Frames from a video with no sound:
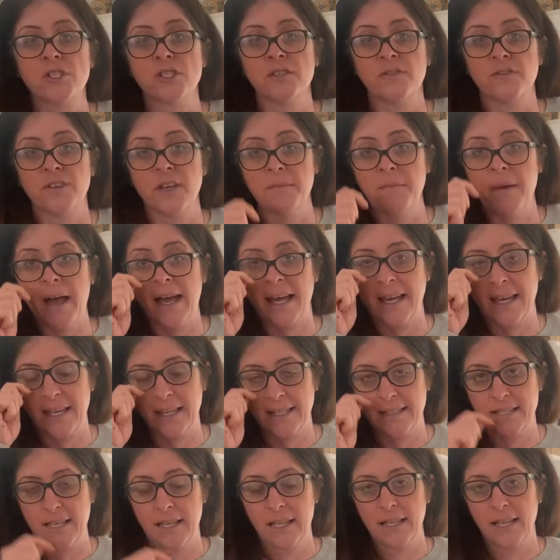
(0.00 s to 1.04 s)
of you
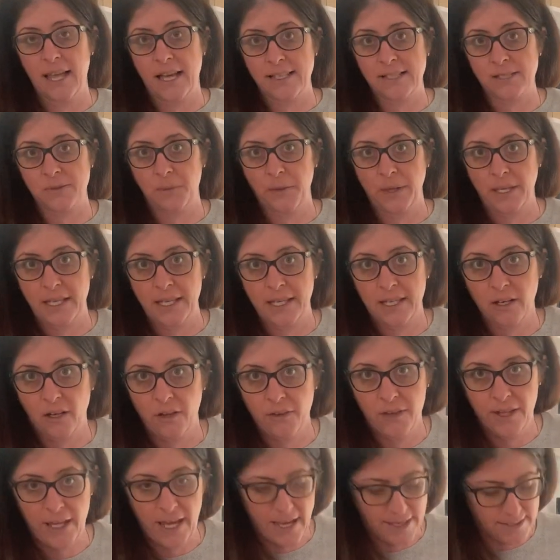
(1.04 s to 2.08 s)
made last week
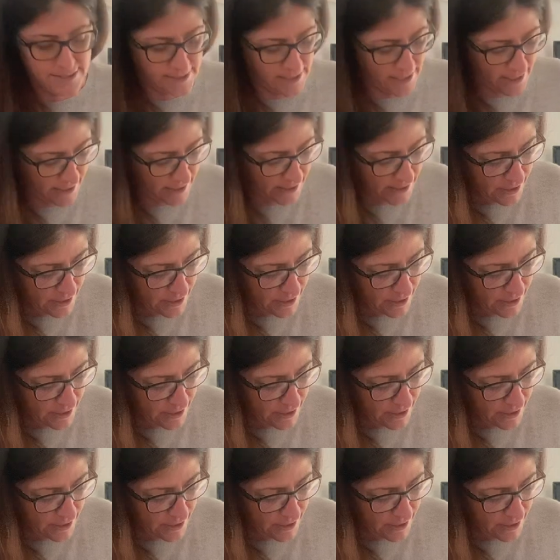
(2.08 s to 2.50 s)
on the essay.